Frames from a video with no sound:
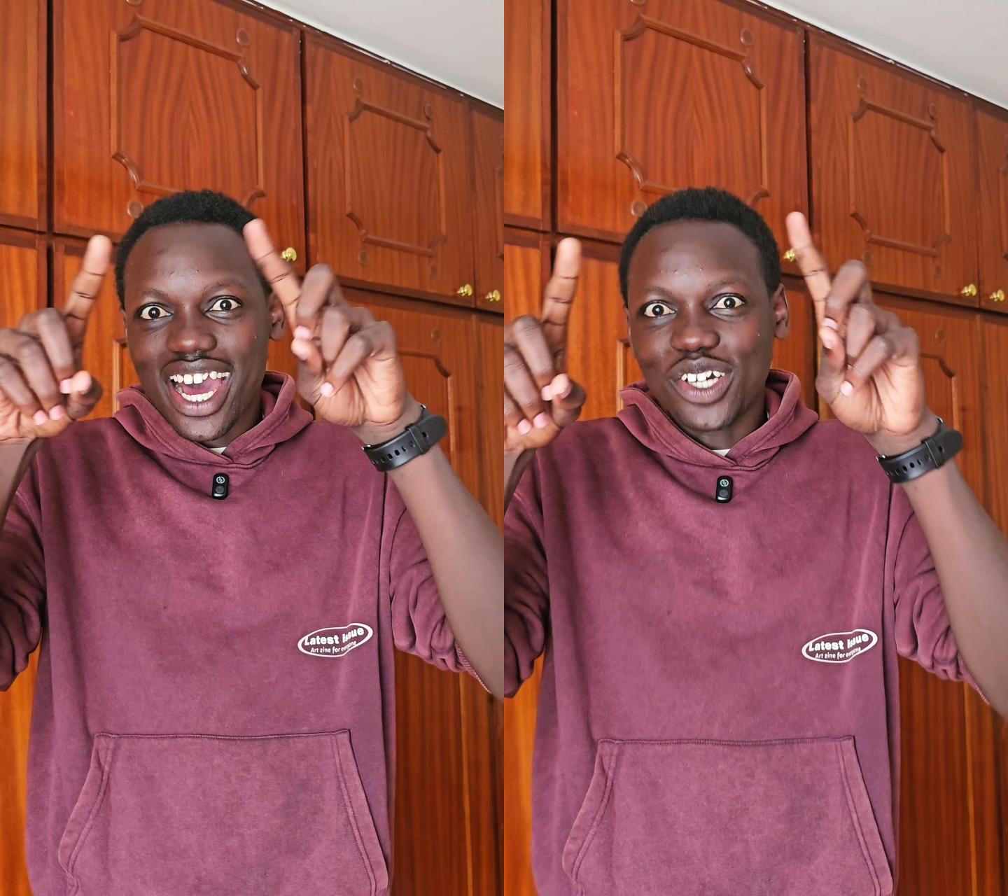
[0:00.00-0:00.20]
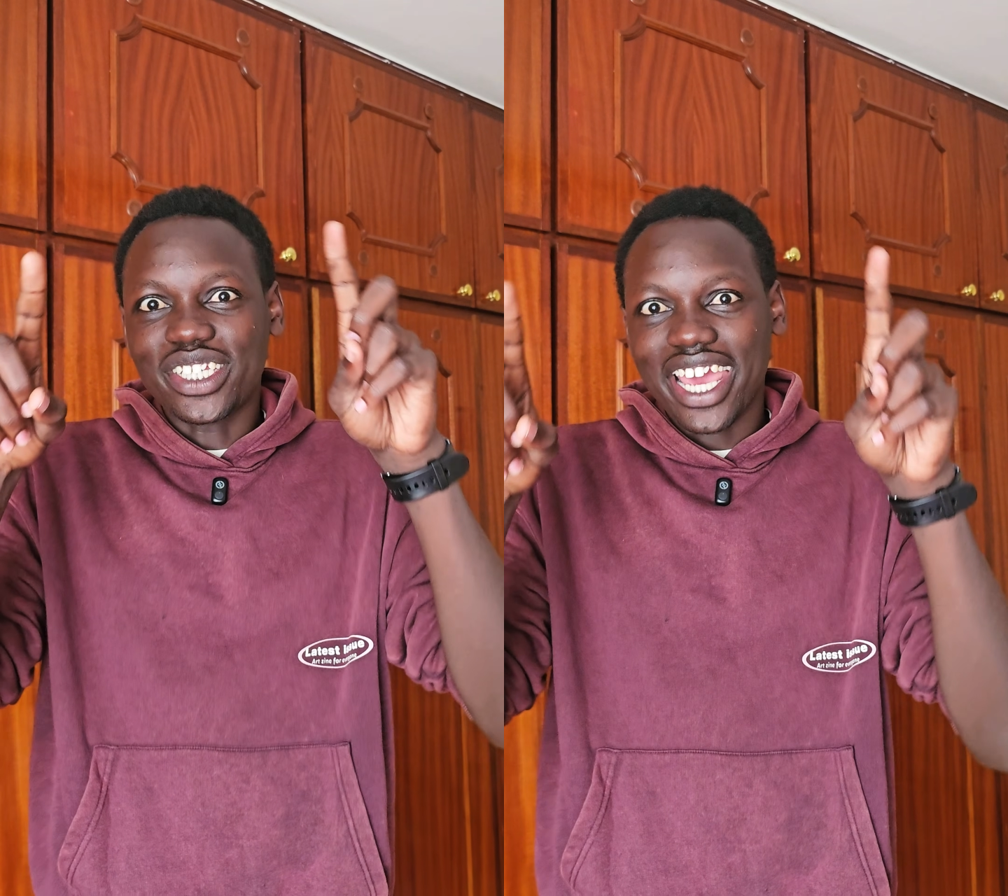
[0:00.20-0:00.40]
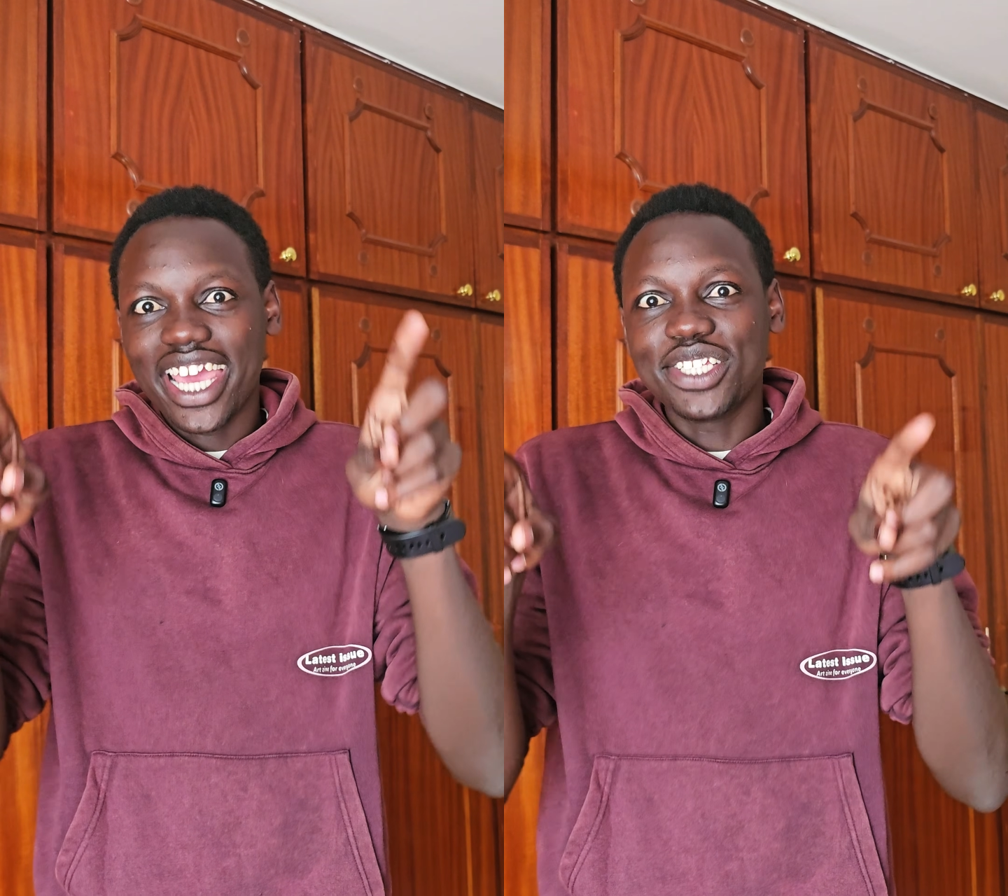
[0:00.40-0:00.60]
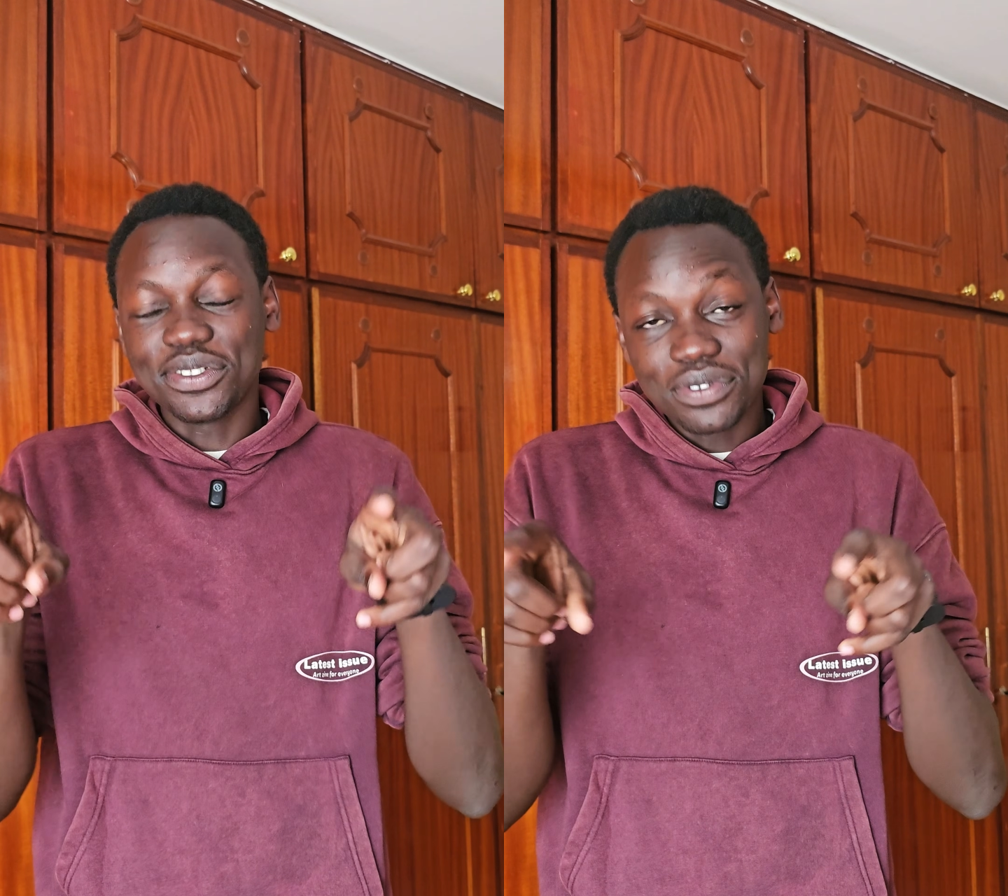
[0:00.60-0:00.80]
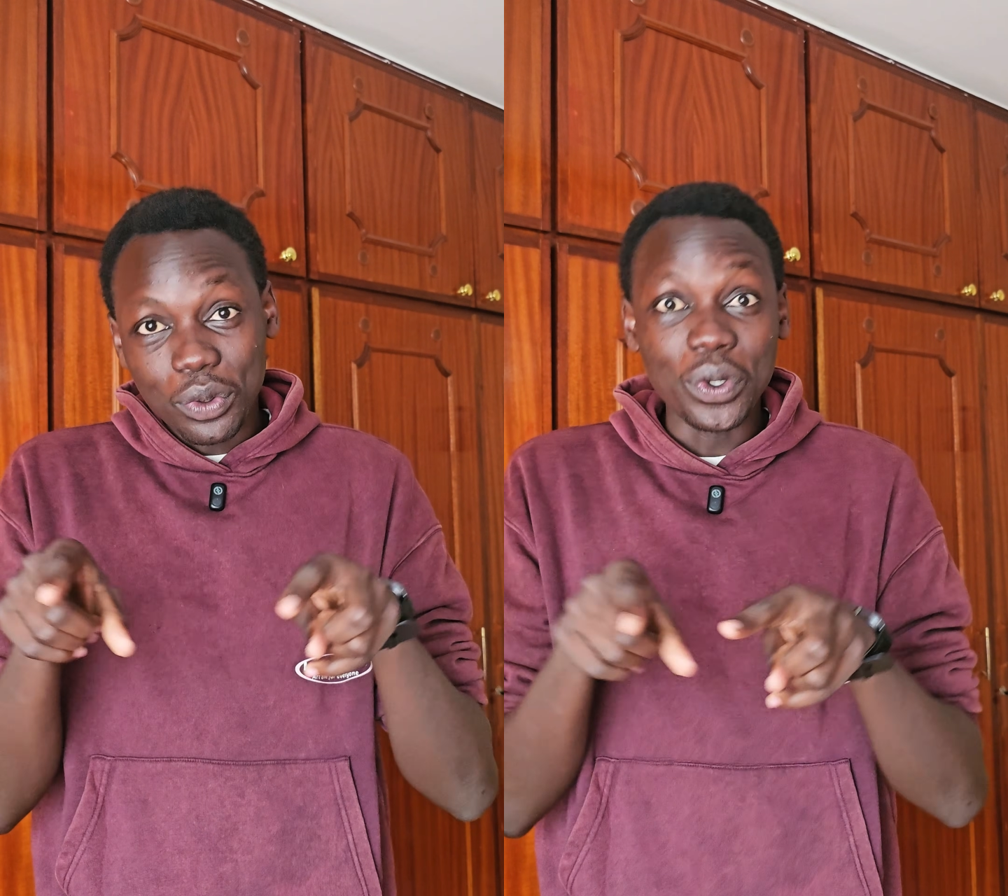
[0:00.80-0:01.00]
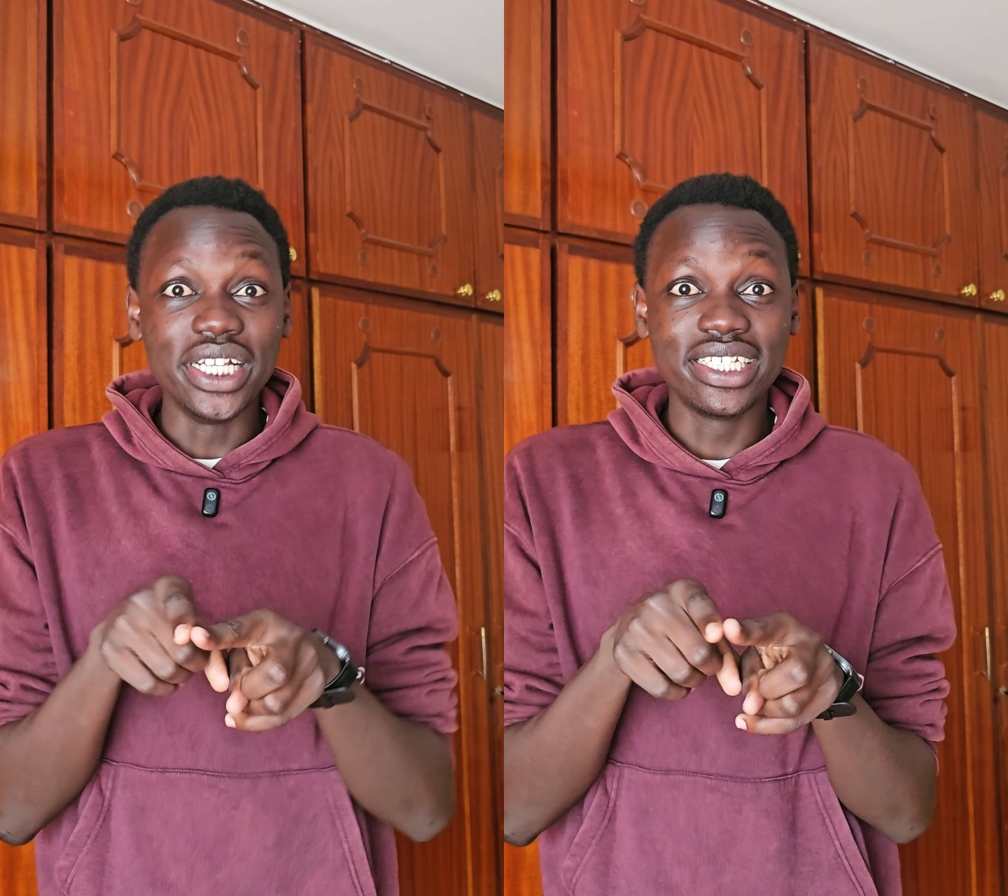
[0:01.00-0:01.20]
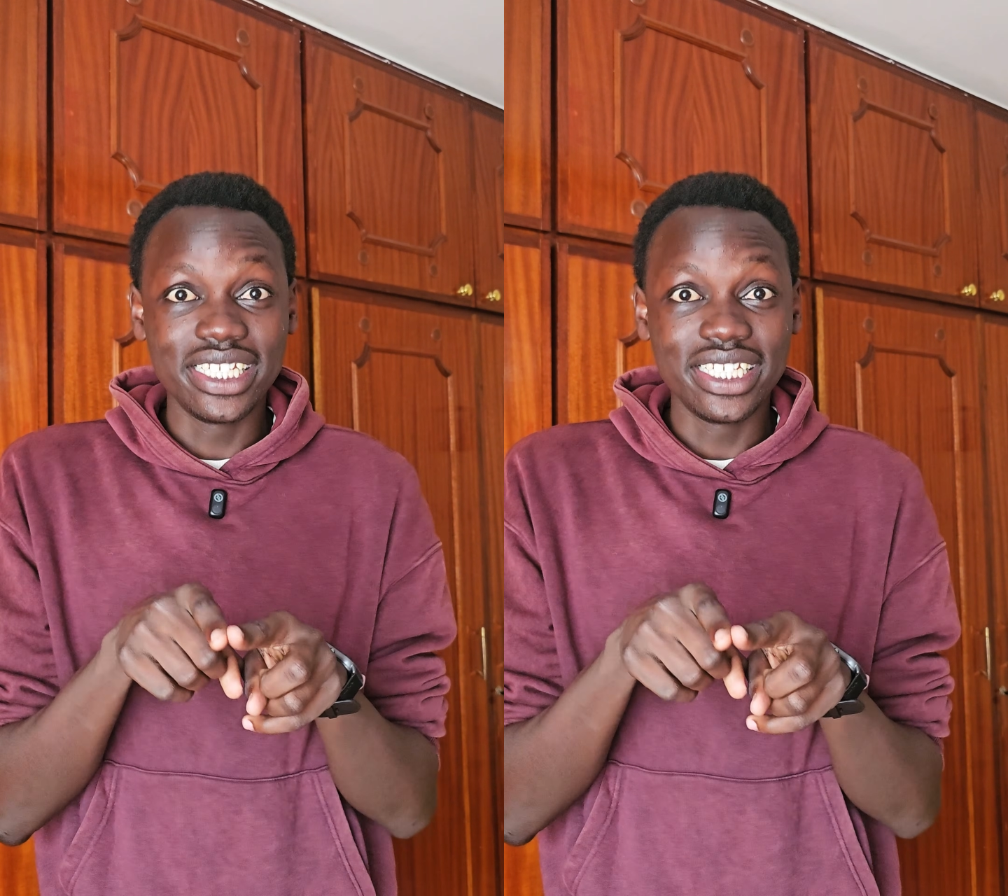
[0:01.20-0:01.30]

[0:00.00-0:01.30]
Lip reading: outer edge of the wheel